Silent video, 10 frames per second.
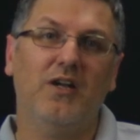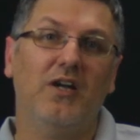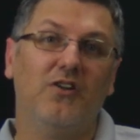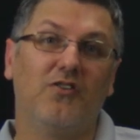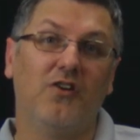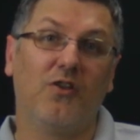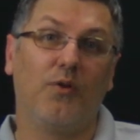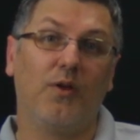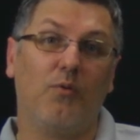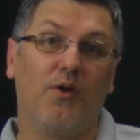It's another
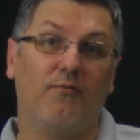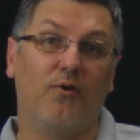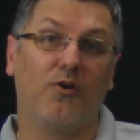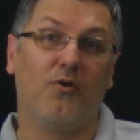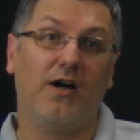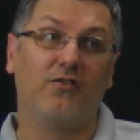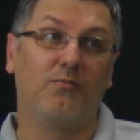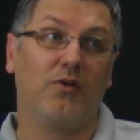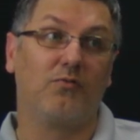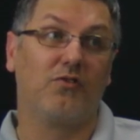one that won't have vertical
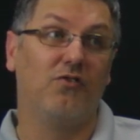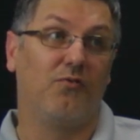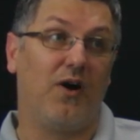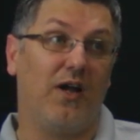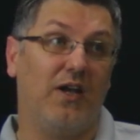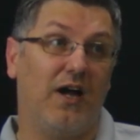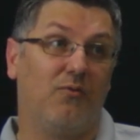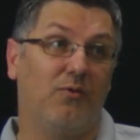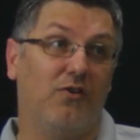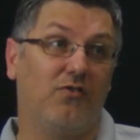asymptotes, because you'll find out
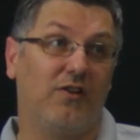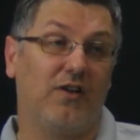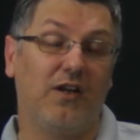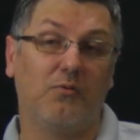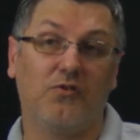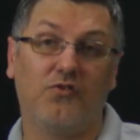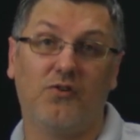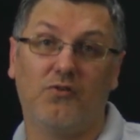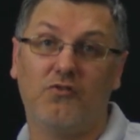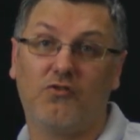when you set that equal to
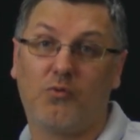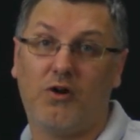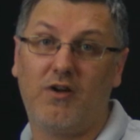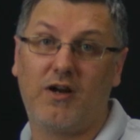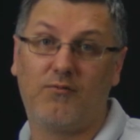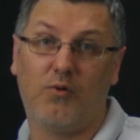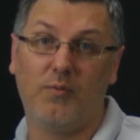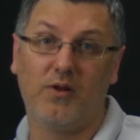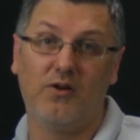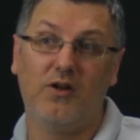0 and use the quadratic
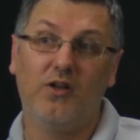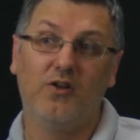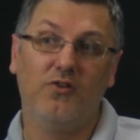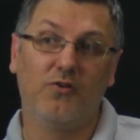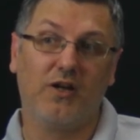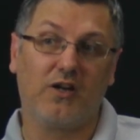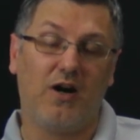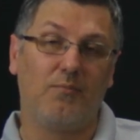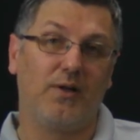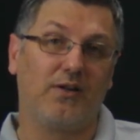formula, you'll get
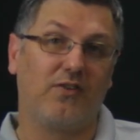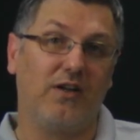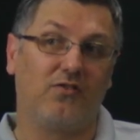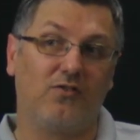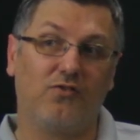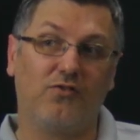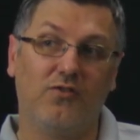complex answers.